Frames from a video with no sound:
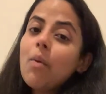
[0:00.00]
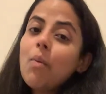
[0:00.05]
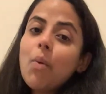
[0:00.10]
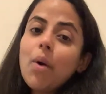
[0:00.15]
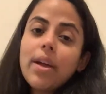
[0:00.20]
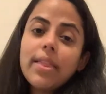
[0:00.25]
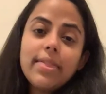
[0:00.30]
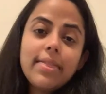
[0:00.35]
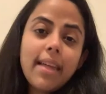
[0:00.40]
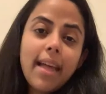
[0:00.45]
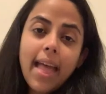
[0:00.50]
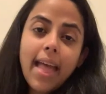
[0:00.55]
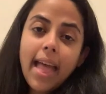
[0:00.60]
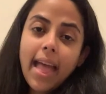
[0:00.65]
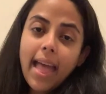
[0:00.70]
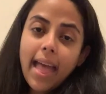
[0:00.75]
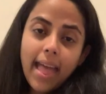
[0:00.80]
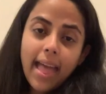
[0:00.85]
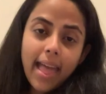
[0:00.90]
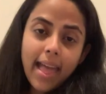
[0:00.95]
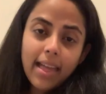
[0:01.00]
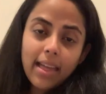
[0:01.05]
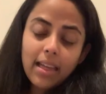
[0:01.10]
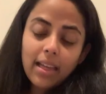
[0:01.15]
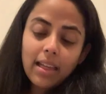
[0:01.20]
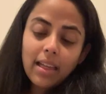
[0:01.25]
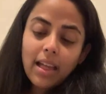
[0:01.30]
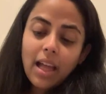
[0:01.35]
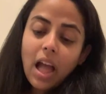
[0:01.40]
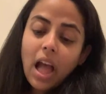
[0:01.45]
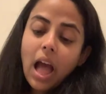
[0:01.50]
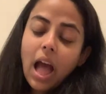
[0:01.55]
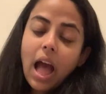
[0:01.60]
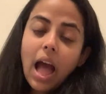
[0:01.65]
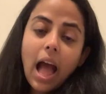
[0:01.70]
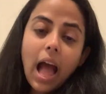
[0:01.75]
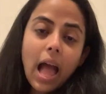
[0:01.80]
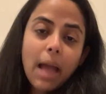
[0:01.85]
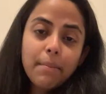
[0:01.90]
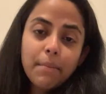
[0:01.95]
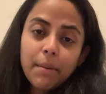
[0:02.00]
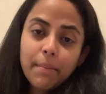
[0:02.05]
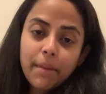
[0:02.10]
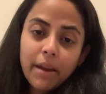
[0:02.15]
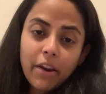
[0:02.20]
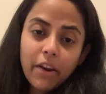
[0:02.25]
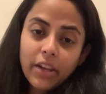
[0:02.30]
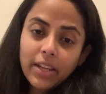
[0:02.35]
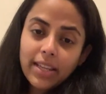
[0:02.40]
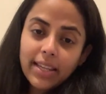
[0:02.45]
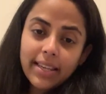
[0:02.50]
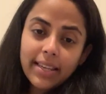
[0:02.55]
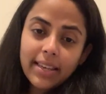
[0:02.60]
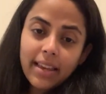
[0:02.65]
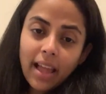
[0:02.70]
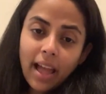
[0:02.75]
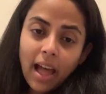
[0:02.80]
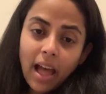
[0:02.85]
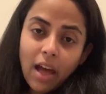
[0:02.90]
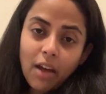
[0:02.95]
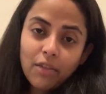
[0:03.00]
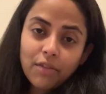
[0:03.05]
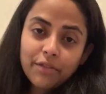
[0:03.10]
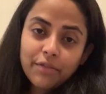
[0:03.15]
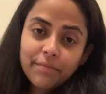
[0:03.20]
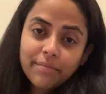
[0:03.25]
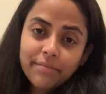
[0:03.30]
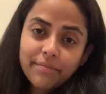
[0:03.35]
What the heck? I'm American now.